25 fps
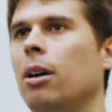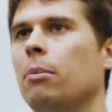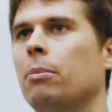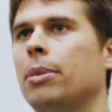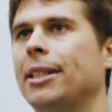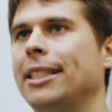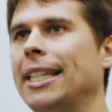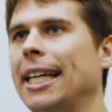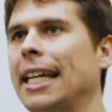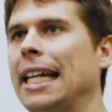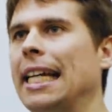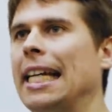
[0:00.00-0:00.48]

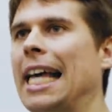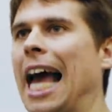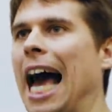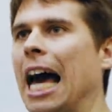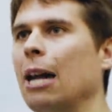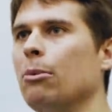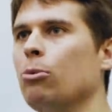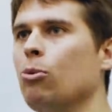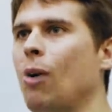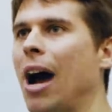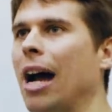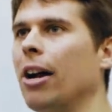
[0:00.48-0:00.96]
particularly
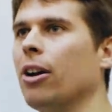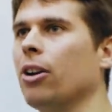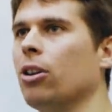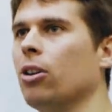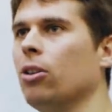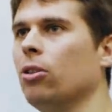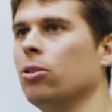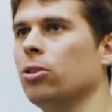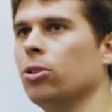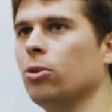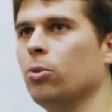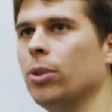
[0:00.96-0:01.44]
animal
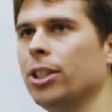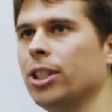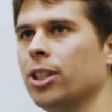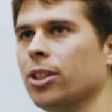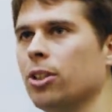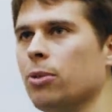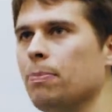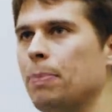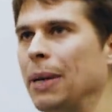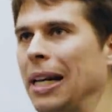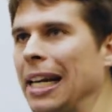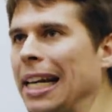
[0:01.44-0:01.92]
agriculture, which is
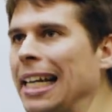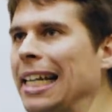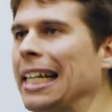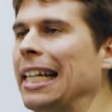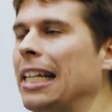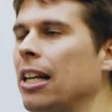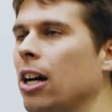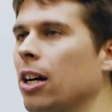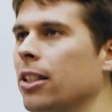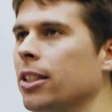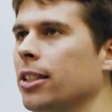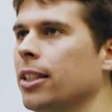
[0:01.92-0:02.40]

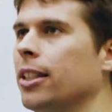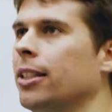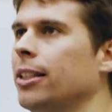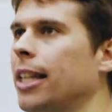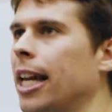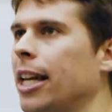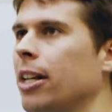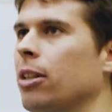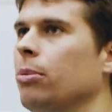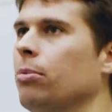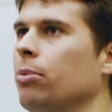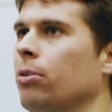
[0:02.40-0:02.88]
completely
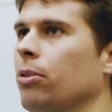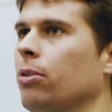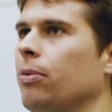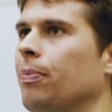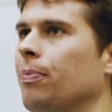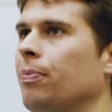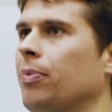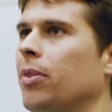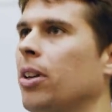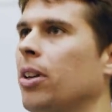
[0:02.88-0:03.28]
unsustainable,